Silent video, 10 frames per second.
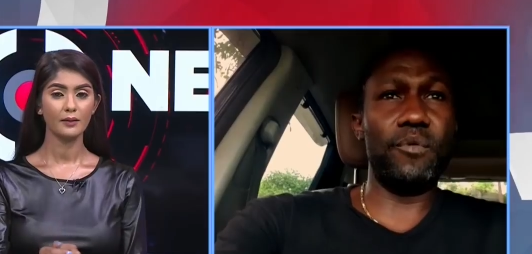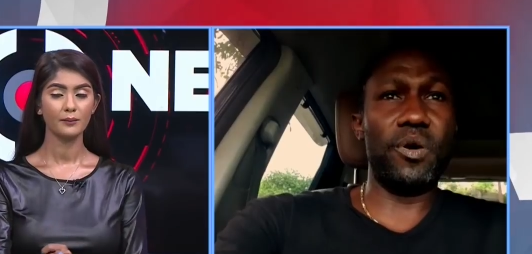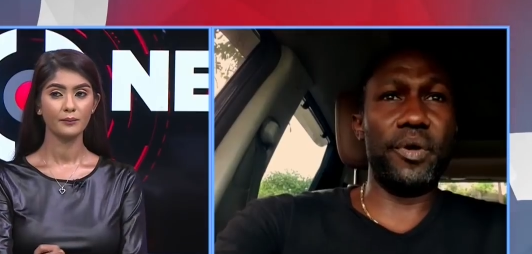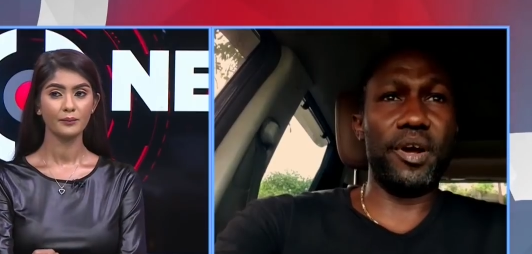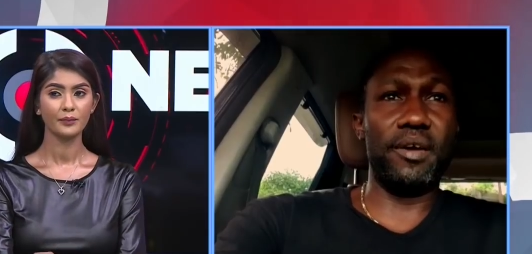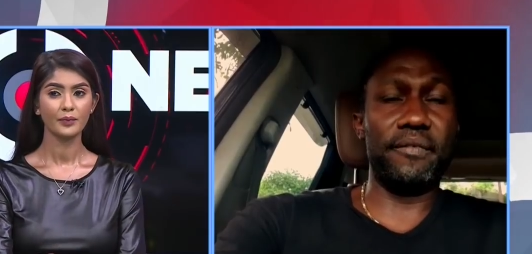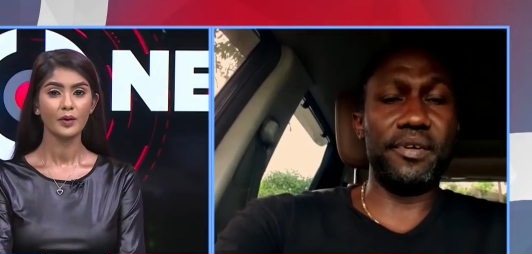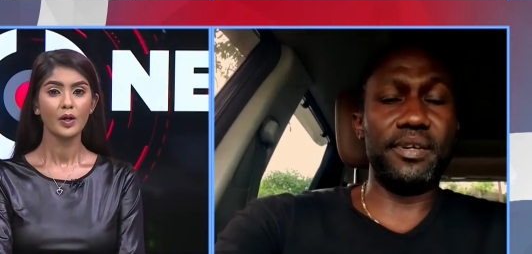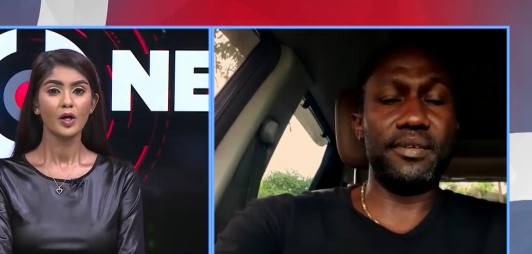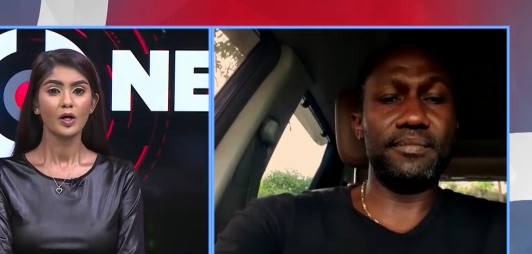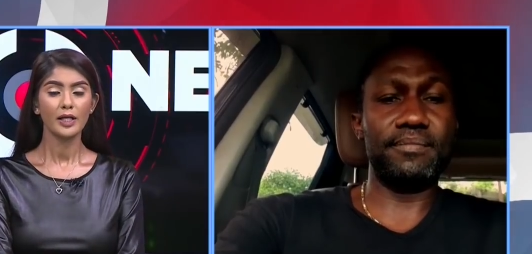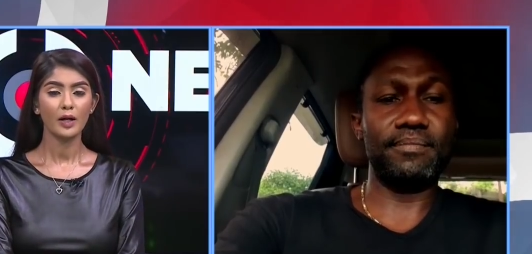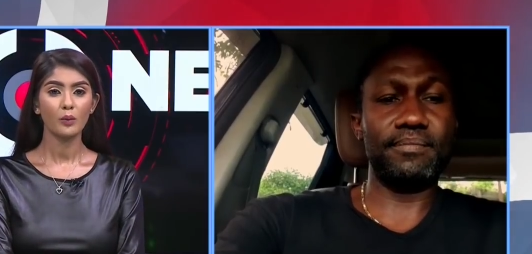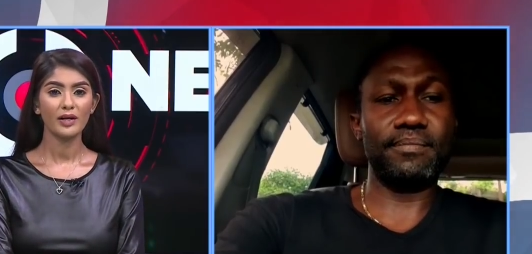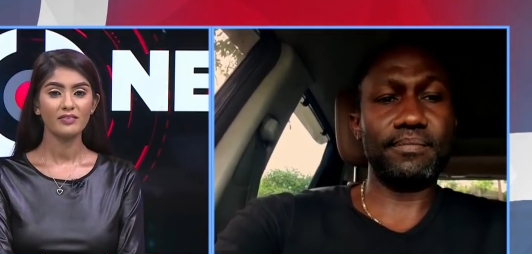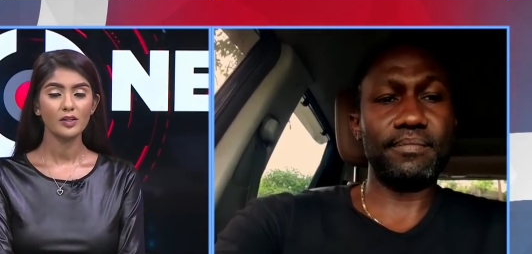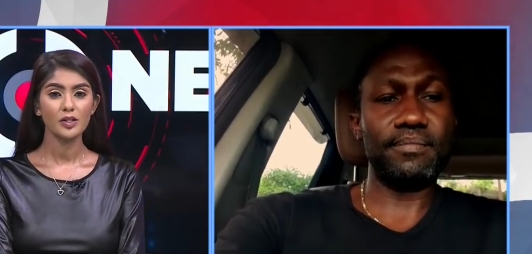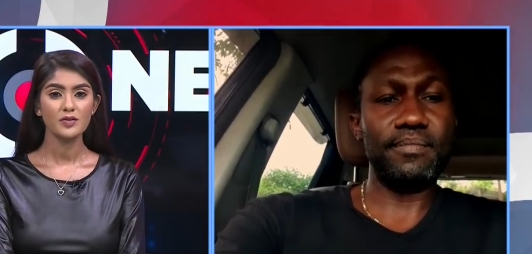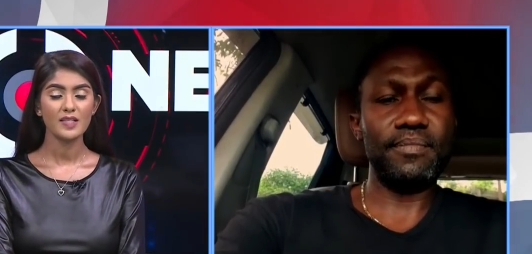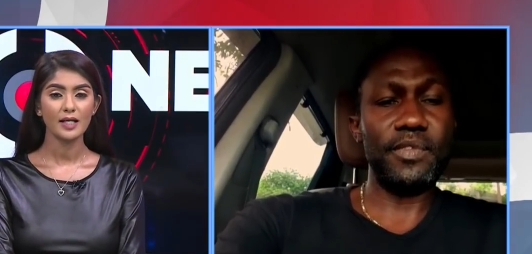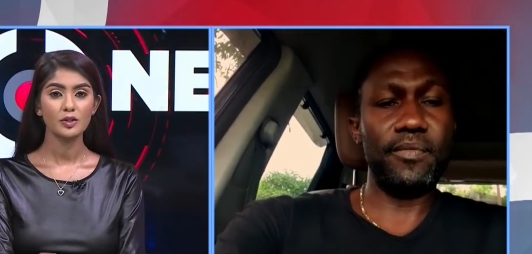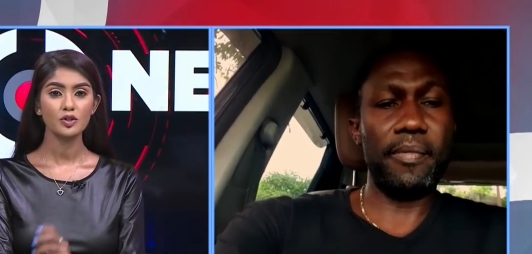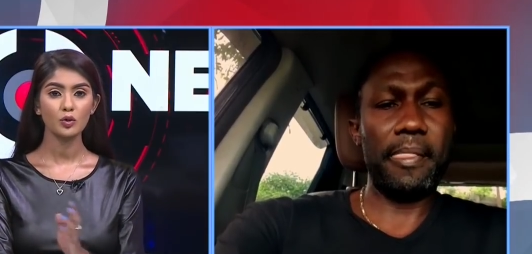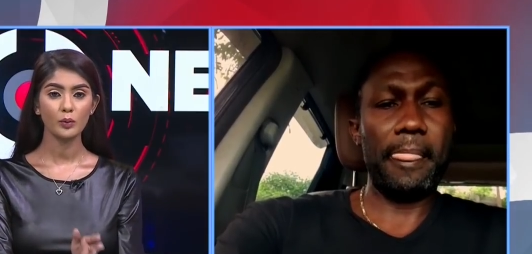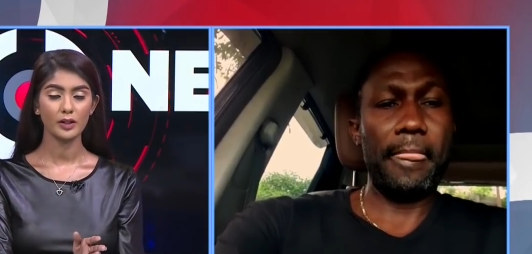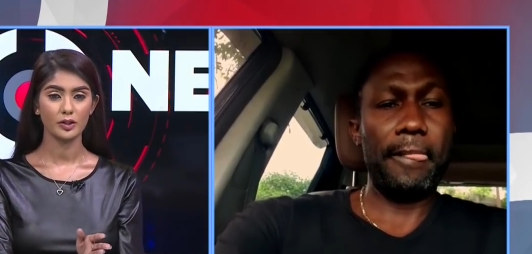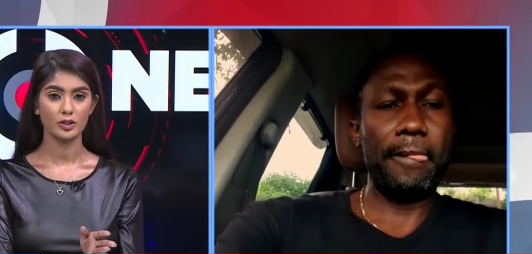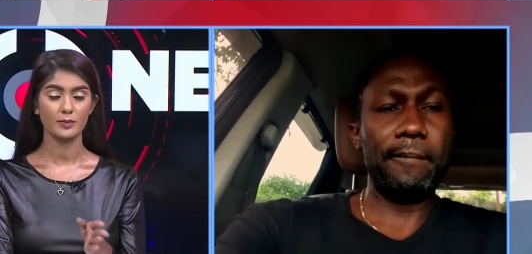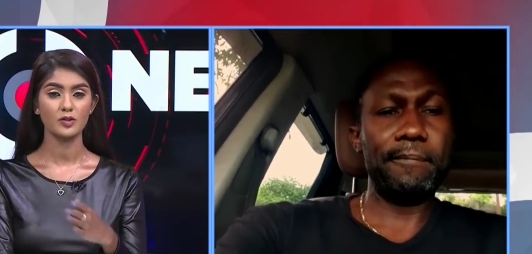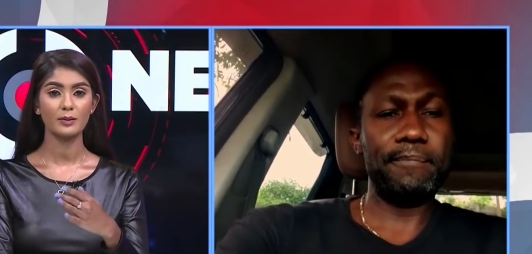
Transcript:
Speaker 1: we're up.
Speaker 2: Yeah, Wavell, you said two workshops. So I'm